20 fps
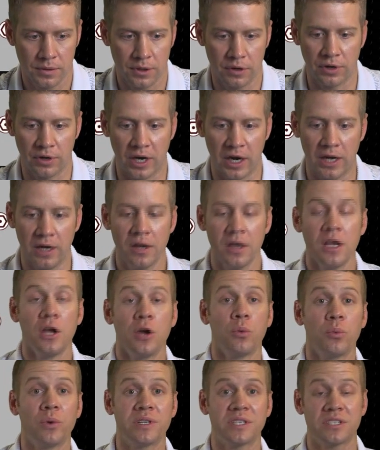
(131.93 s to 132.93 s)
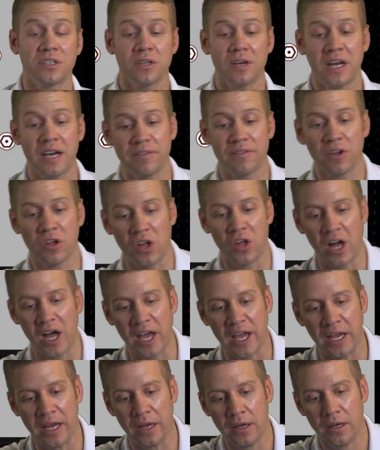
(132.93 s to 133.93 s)
Okay? We still have
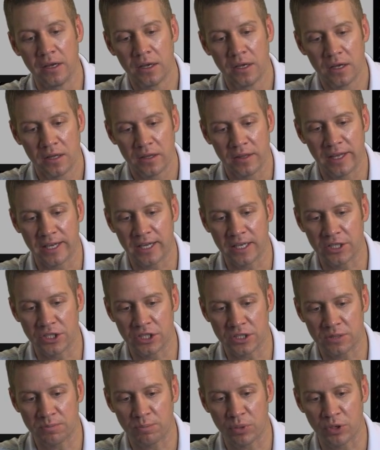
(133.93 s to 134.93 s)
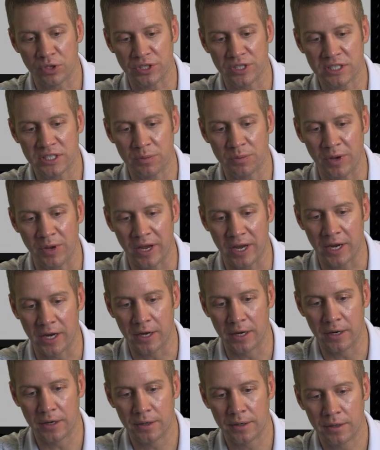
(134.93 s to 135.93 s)
client that can just
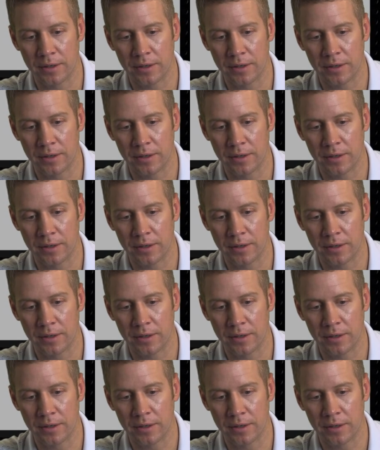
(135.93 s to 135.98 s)
participate